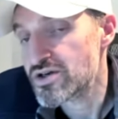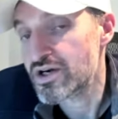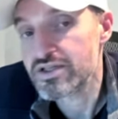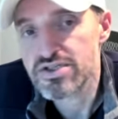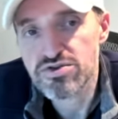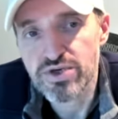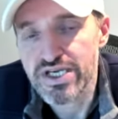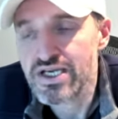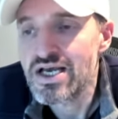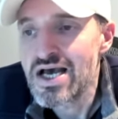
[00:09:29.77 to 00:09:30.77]
target this
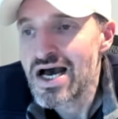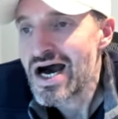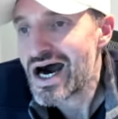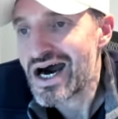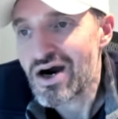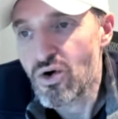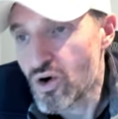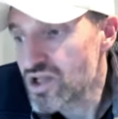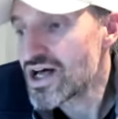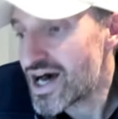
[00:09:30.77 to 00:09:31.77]
week. Uh,
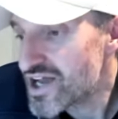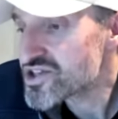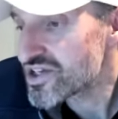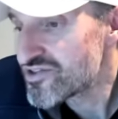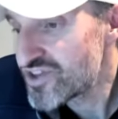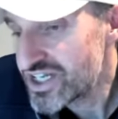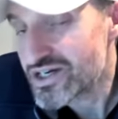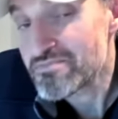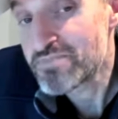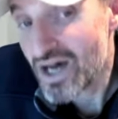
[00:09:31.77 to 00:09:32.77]
all eyes on
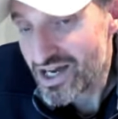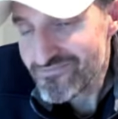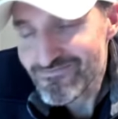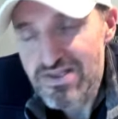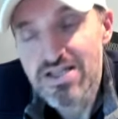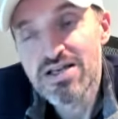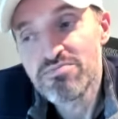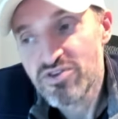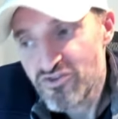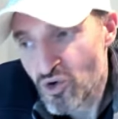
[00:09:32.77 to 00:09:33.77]
NVIDIA. But
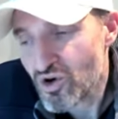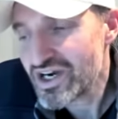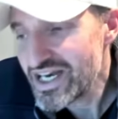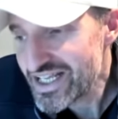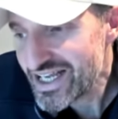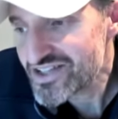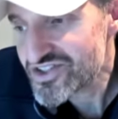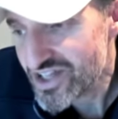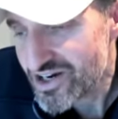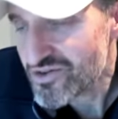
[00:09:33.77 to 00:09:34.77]
before it
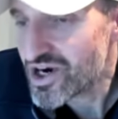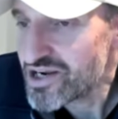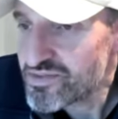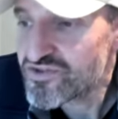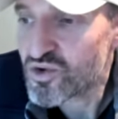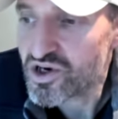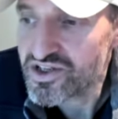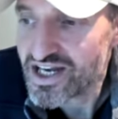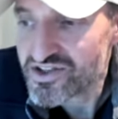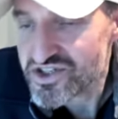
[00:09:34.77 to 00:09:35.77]
gets there, right, before it
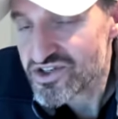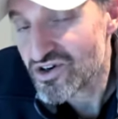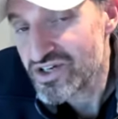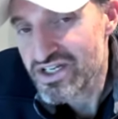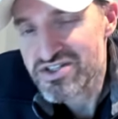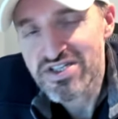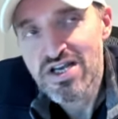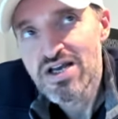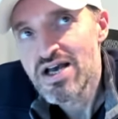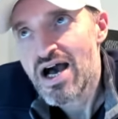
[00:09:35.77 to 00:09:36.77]
announces earnings,
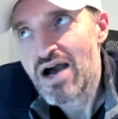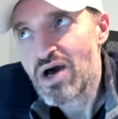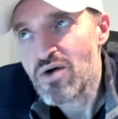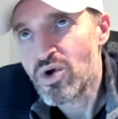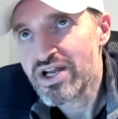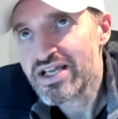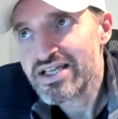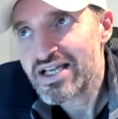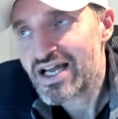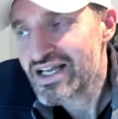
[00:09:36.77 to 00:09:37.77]
I, I want to
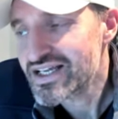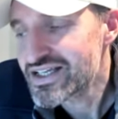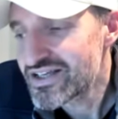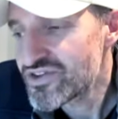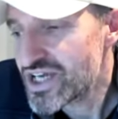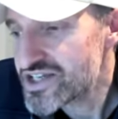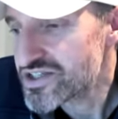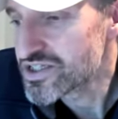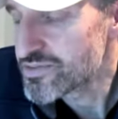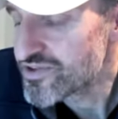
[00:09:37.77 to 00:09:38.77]
kind of give you guys
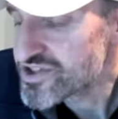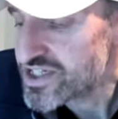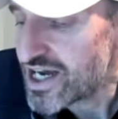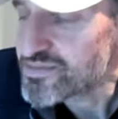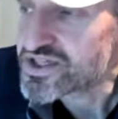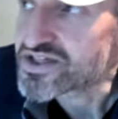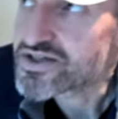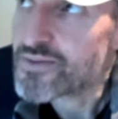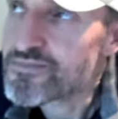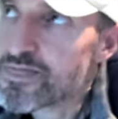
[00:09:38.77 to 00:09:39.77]
a little bit of synopsis.